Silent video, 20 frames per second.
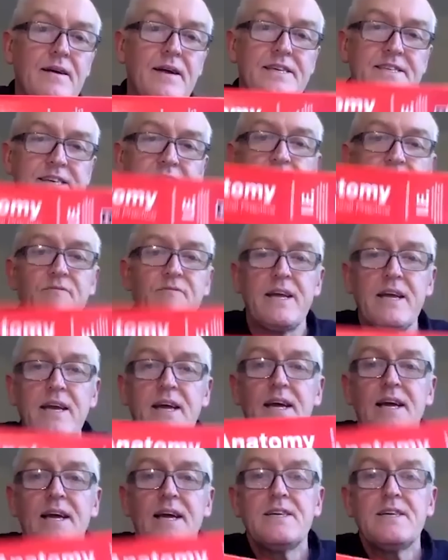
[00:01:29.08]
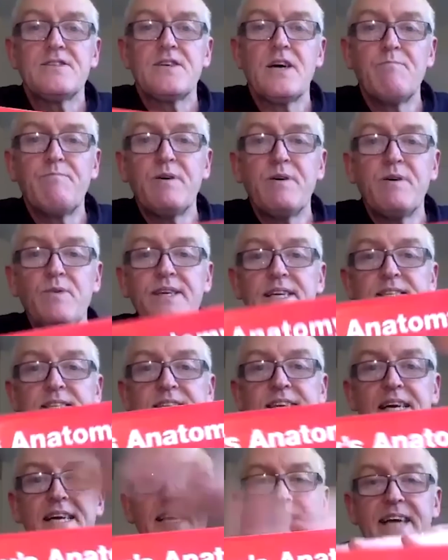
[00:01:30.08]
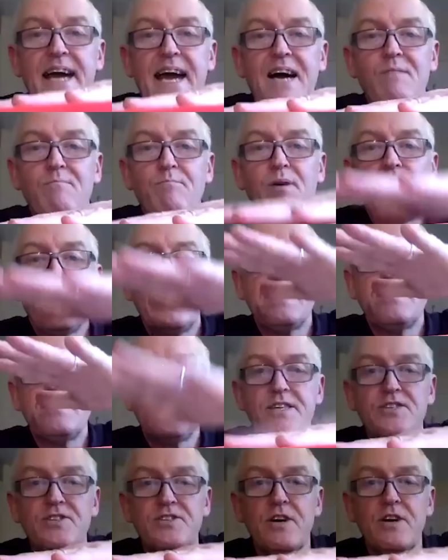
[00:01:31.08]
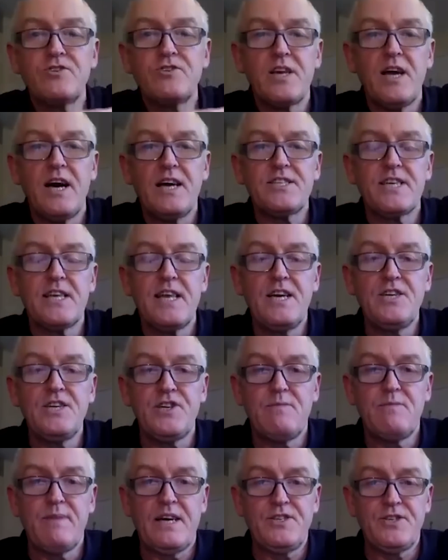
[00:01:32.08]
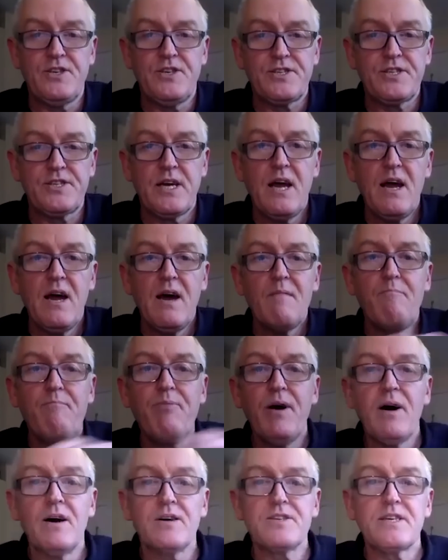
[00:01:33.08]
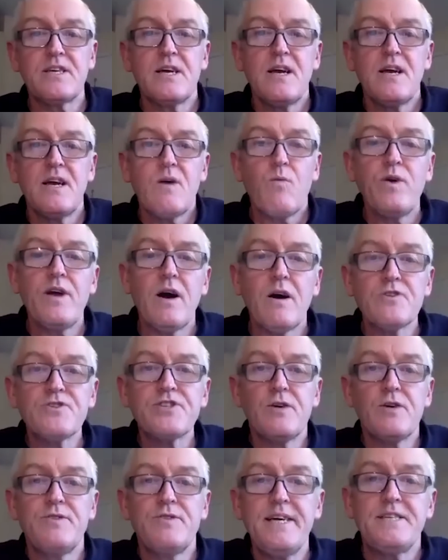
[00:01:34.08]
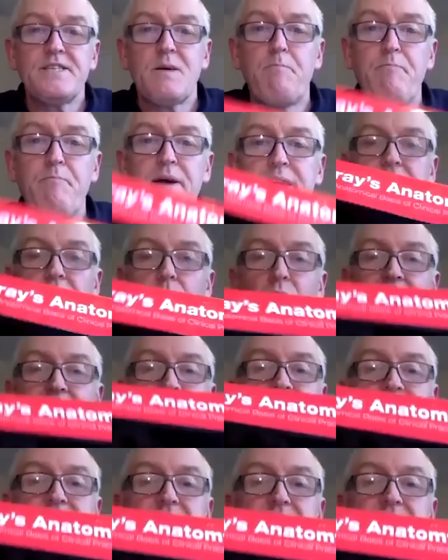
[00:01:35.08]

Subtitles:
It's heavy. We need to get it down by these social isolation measures. But we also need to pick away at